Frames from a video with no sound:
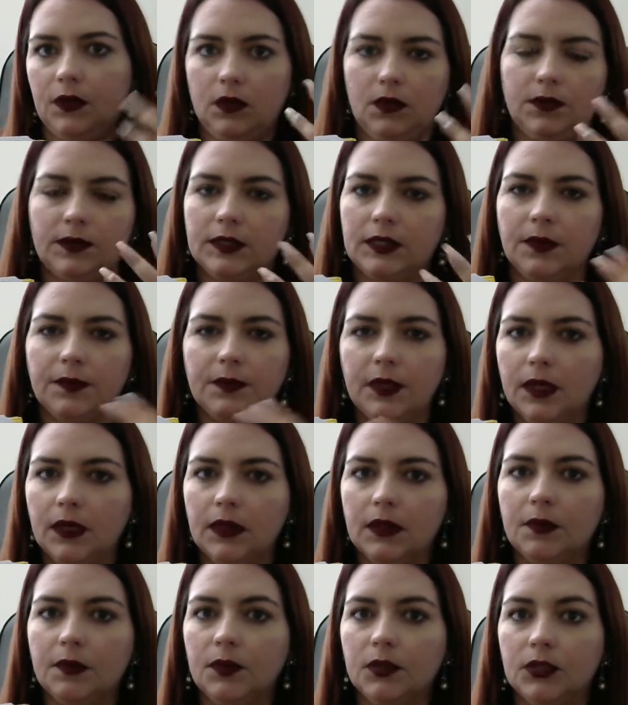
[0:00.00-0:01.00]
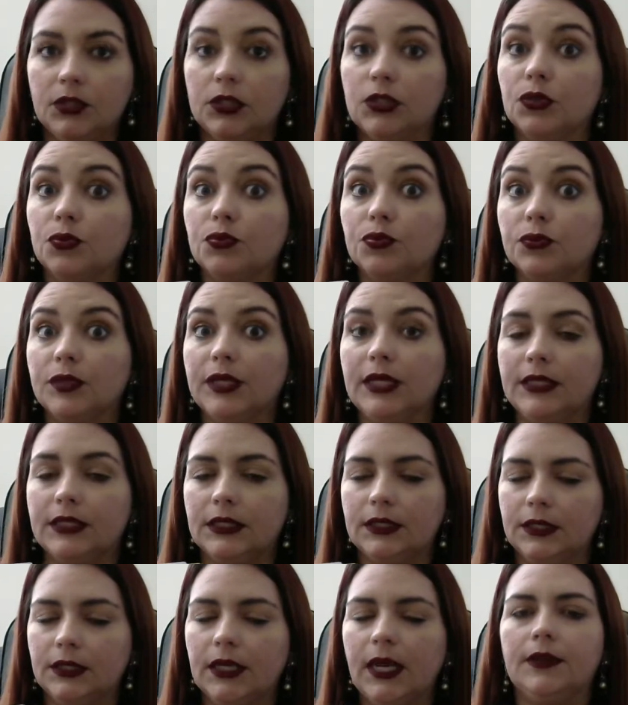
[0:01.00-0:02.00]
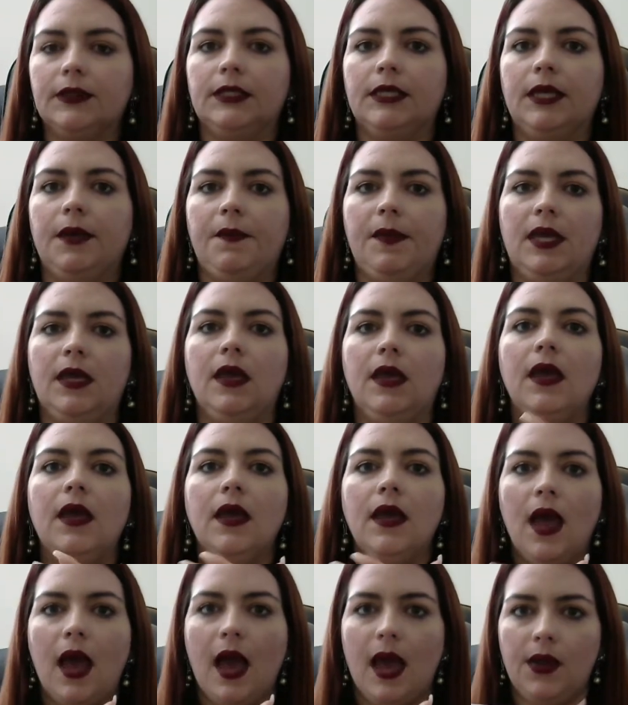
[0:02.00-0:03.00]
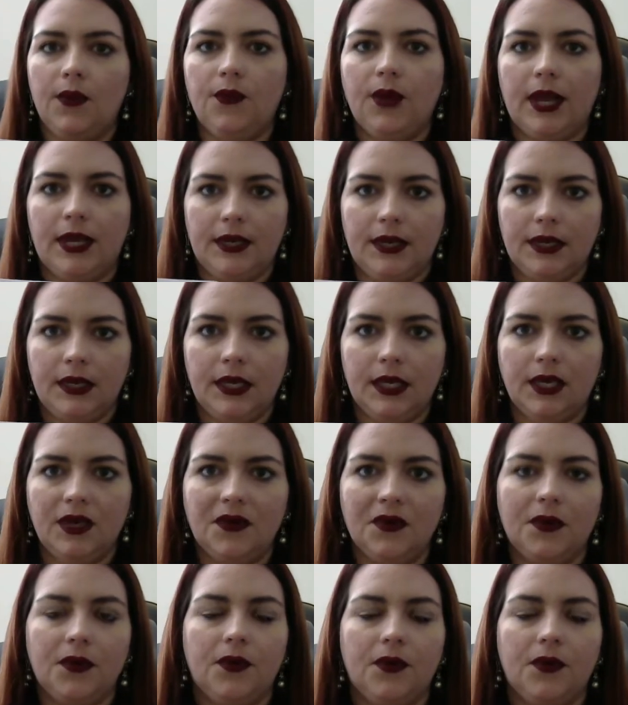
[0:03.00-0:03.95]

something in the book just really stood out to me, I write it here.